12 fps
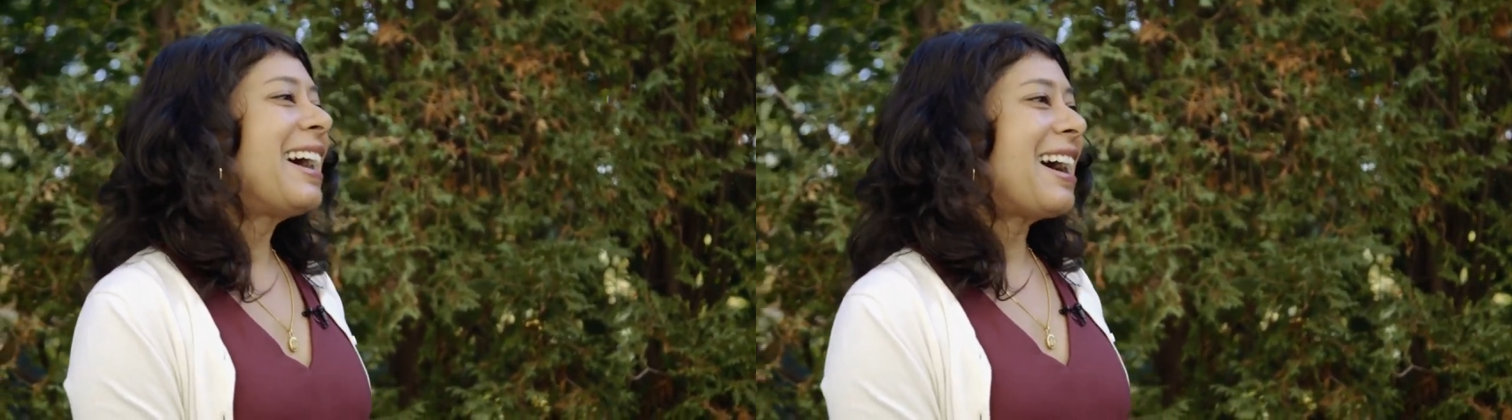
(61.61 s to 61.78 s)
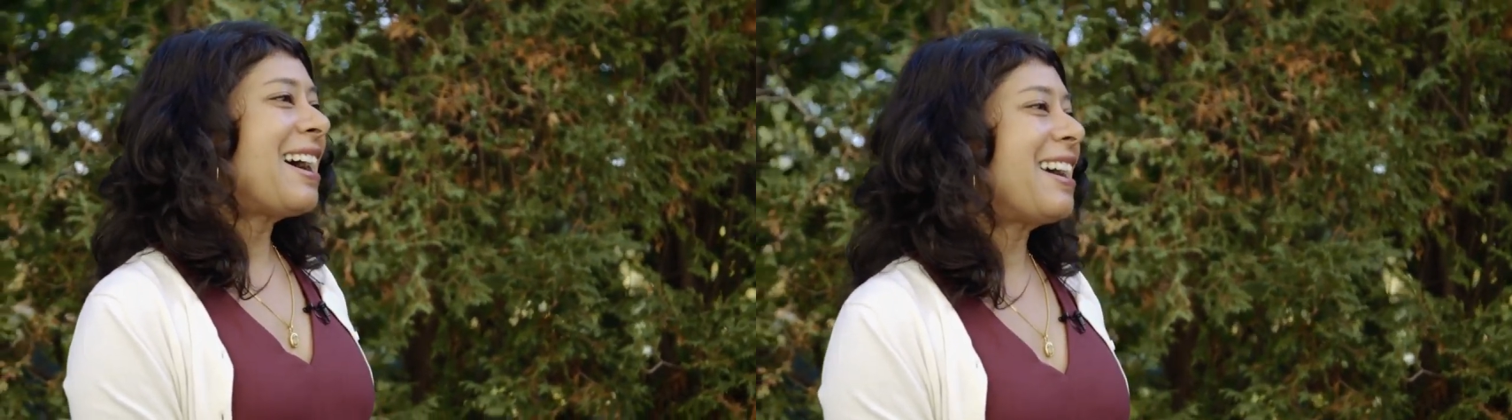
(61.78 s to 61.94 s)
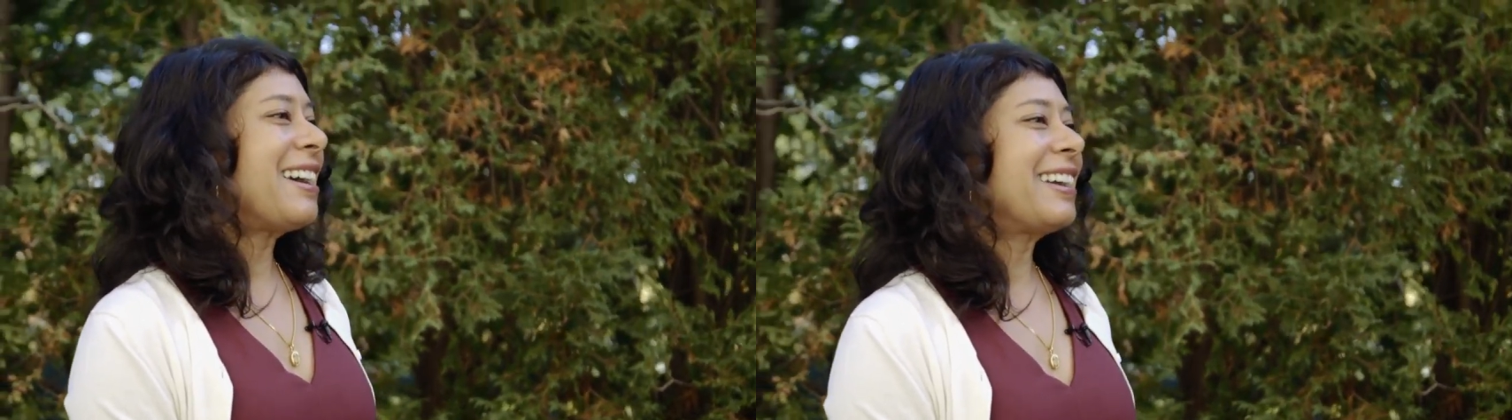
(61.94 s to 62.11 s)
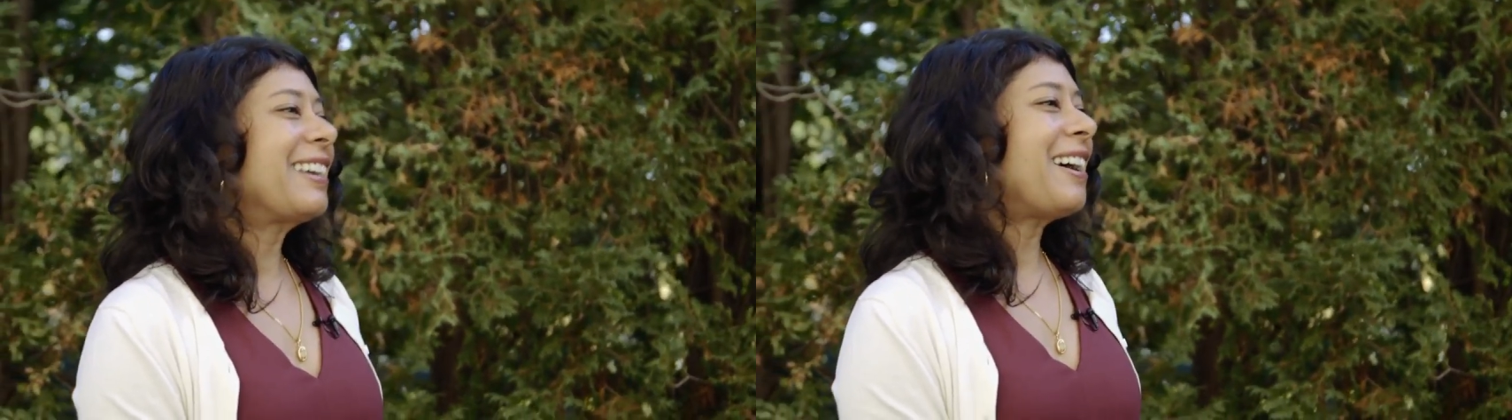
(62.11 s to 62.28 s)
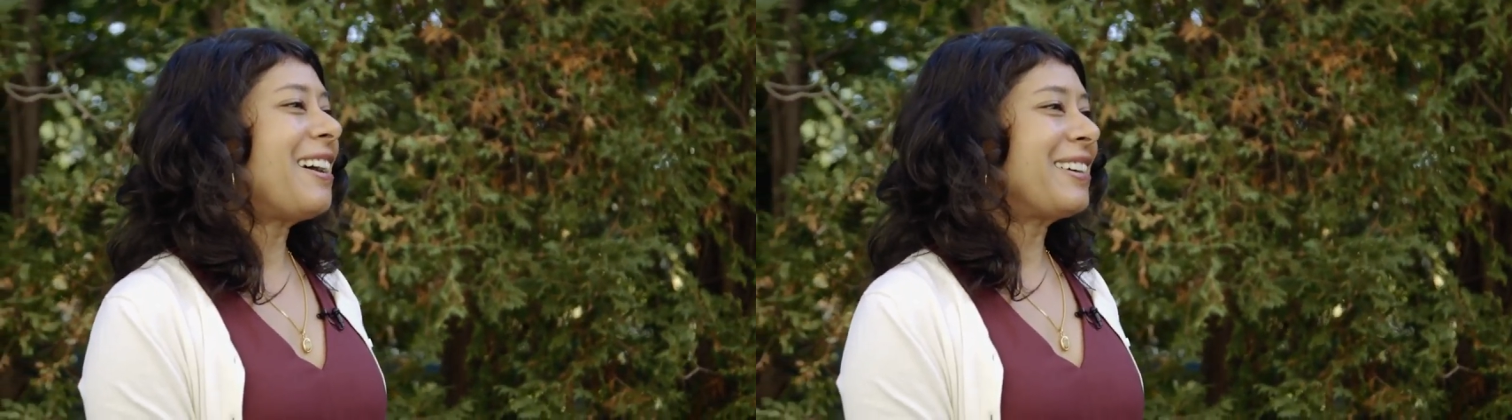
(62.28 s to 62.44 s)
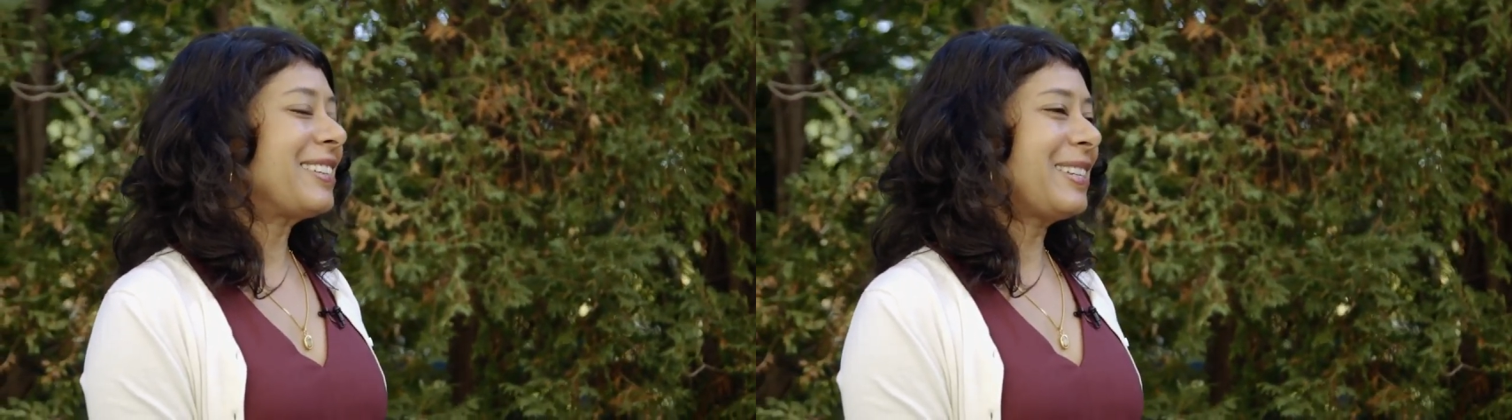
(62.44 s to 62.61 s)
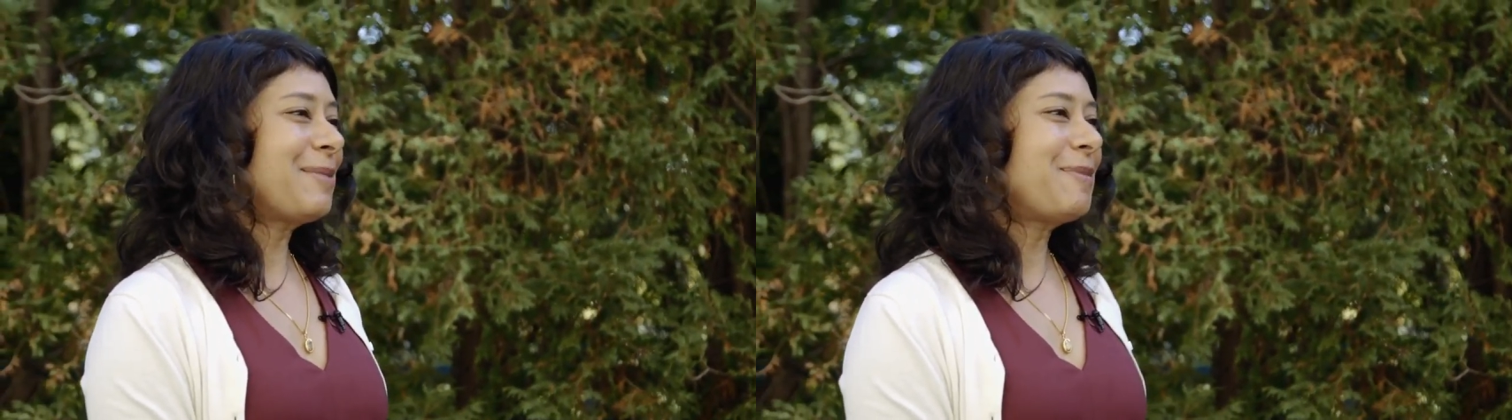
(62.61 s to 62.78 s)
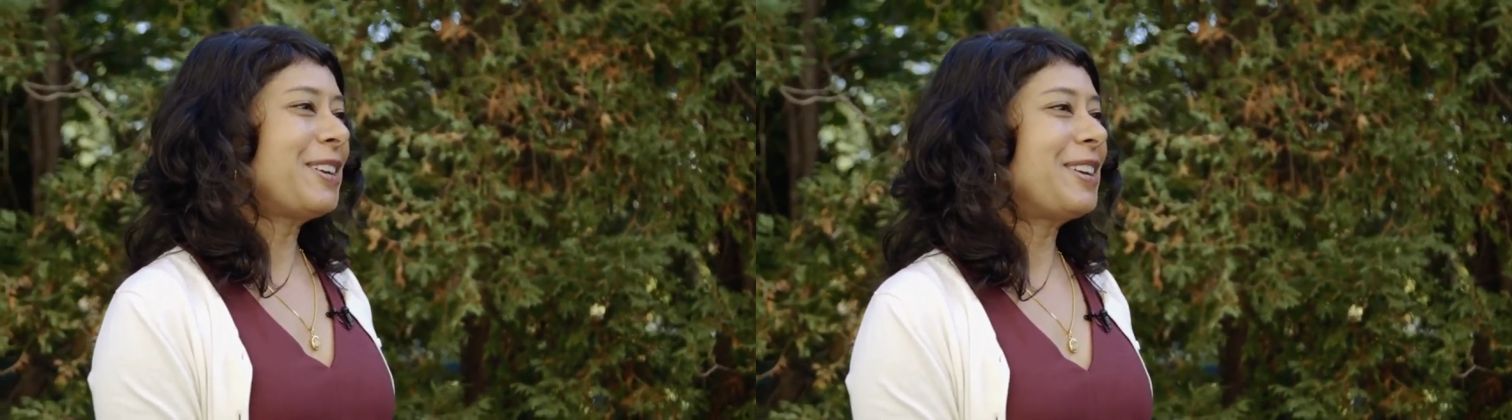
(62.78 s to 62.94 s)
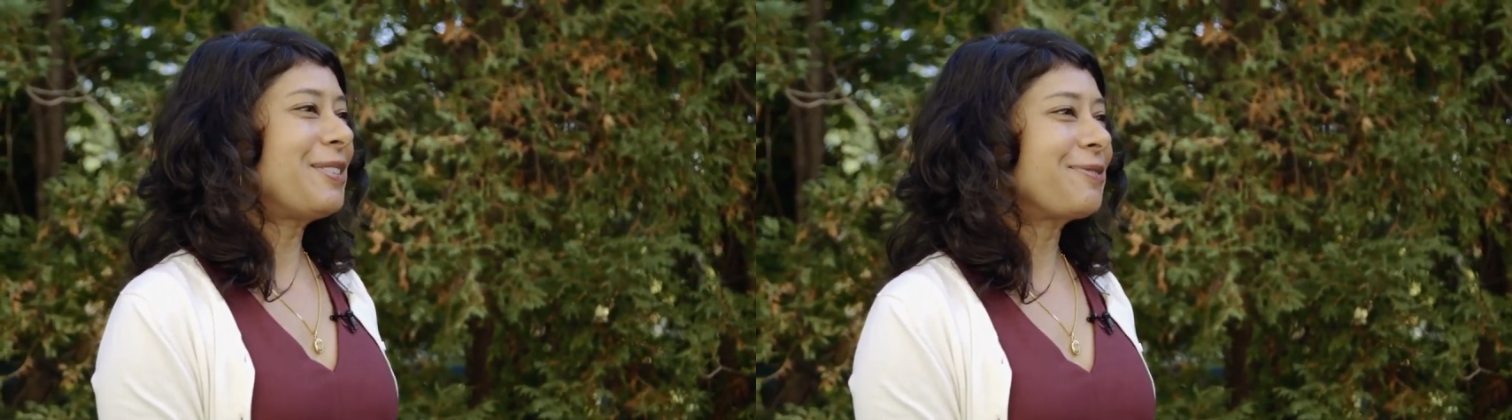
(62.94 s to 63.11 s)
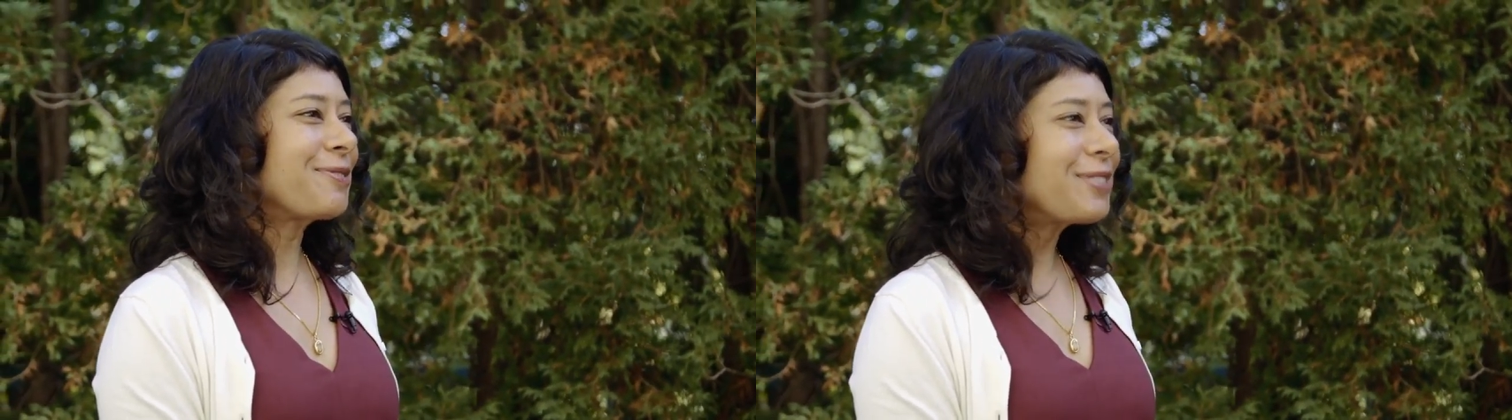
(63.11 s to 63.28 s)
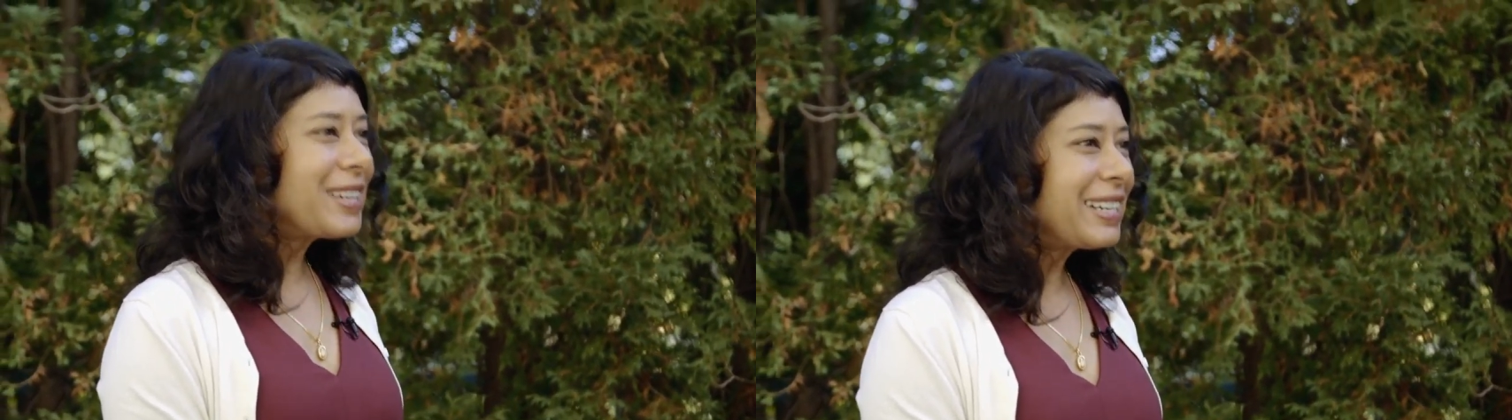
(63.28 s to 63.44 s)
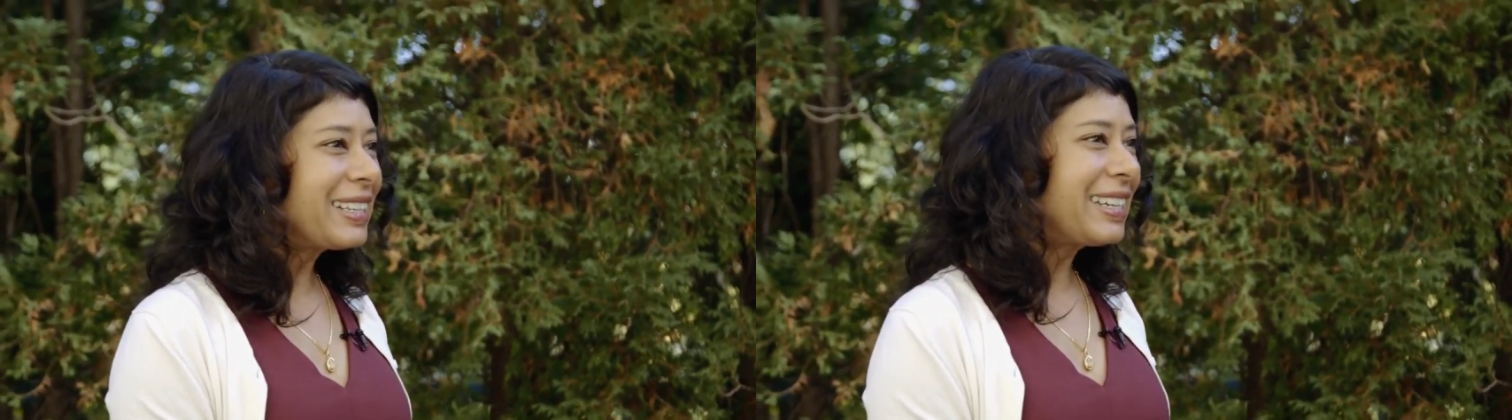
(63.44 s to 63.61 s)
I got to be
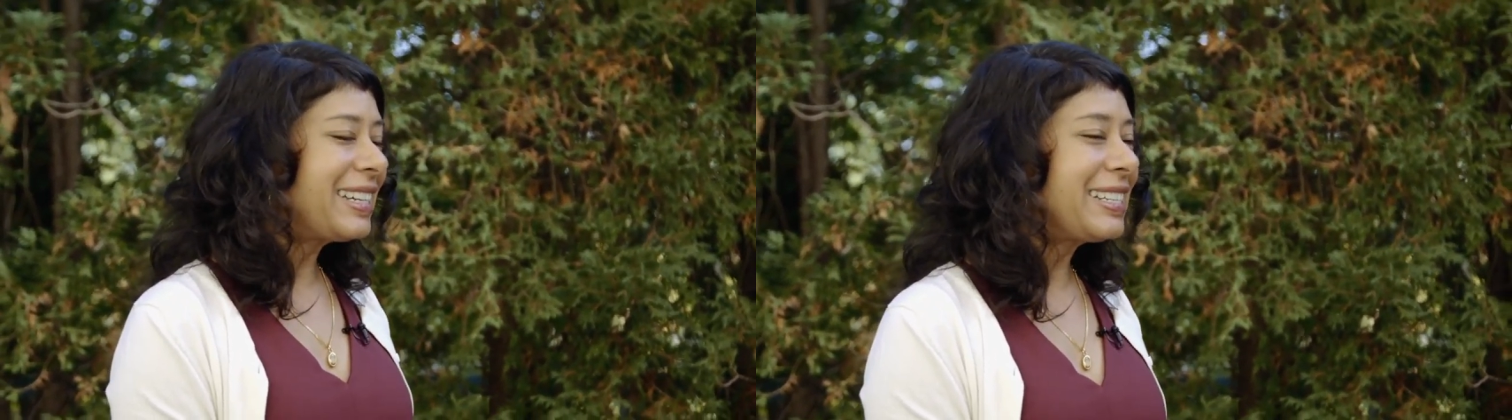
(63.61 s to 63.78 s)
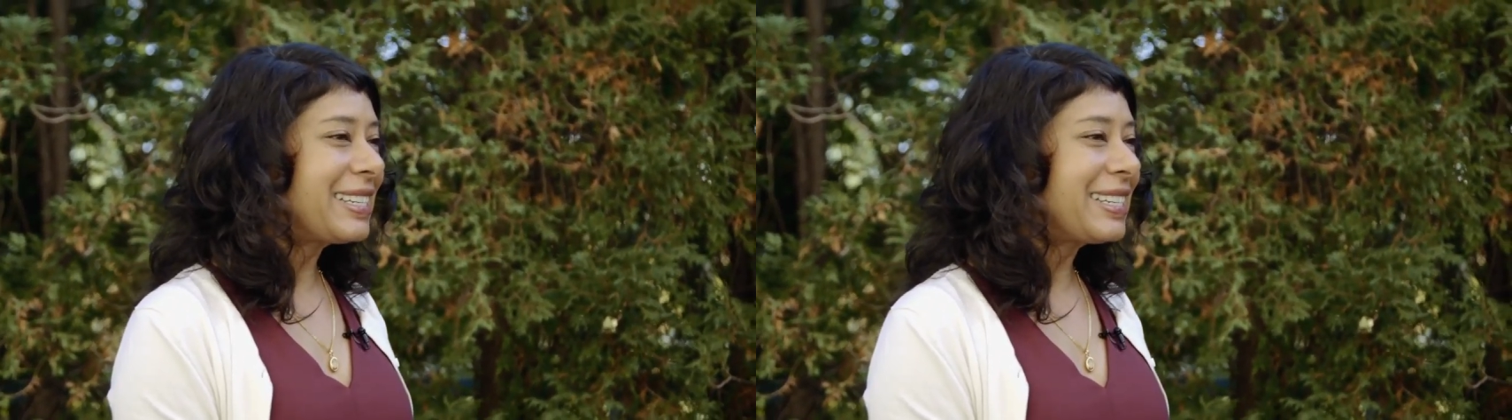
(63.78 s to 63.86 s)
really